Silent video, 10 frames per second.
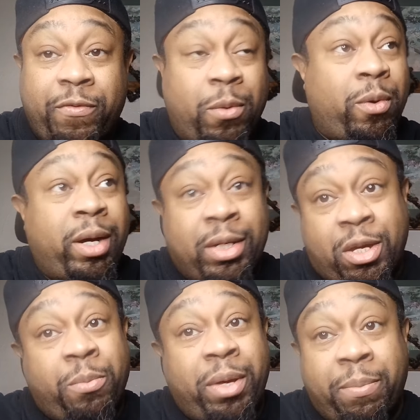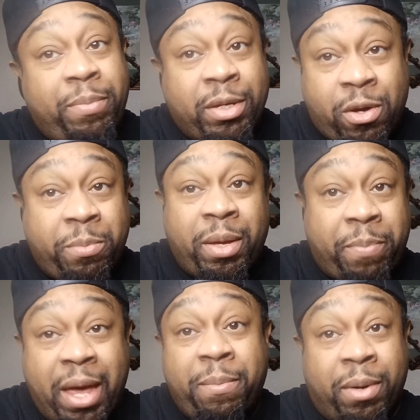For one, it's going to be a
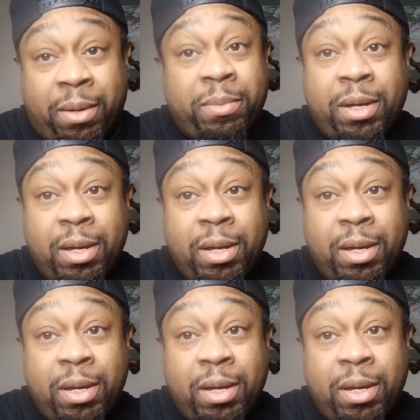pay bump